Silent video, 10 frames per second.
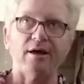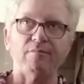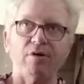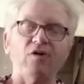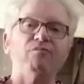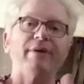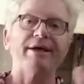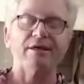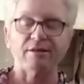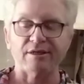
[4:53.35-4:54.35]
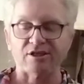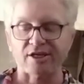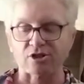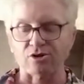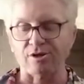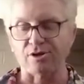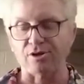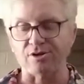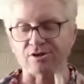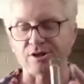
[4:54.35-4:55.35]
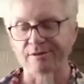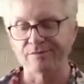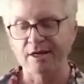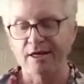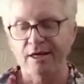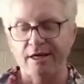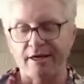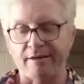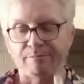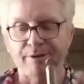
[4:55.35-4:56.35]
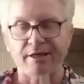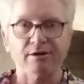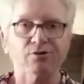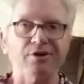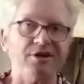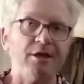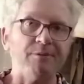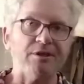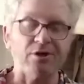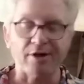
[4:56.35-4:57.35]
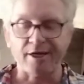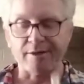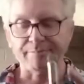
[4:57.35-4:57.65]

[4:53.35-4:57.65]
of making links actually occurs. And being a green hippie that I am,